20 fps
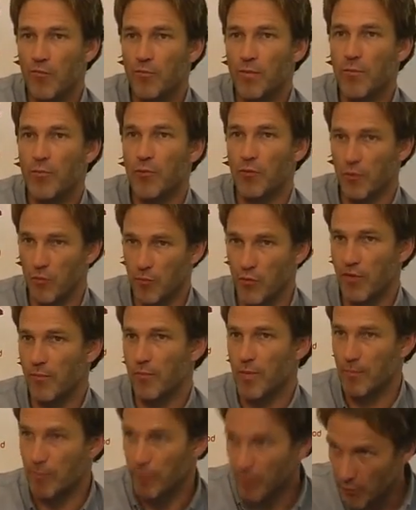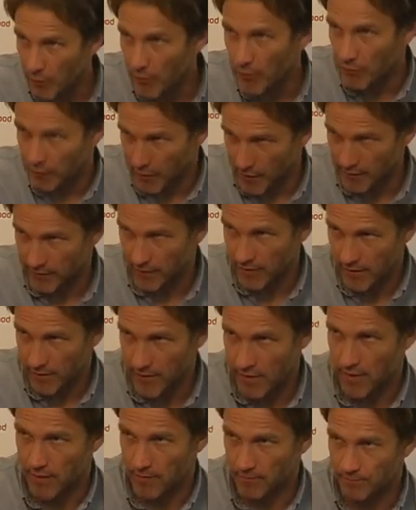People that would have been born around that
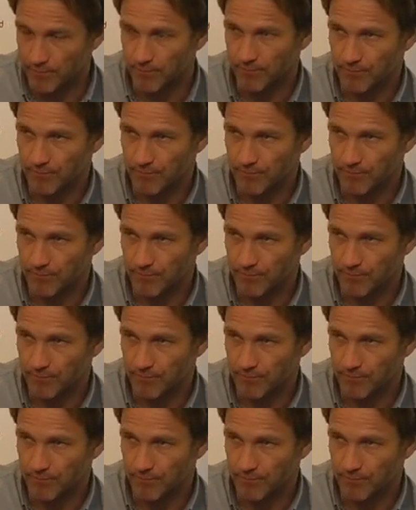time,